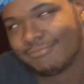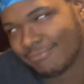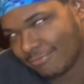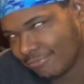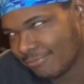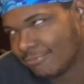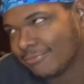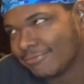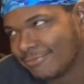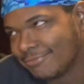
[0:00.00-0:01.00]

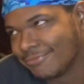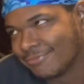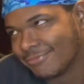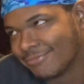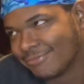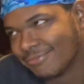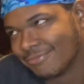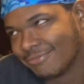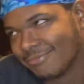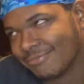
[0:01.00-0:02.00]

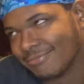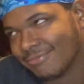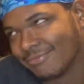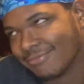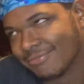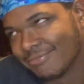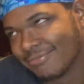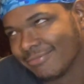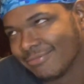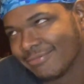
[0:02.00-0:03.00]

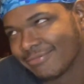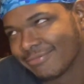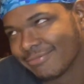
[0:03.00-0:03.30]
No words are spoken by the person on screen.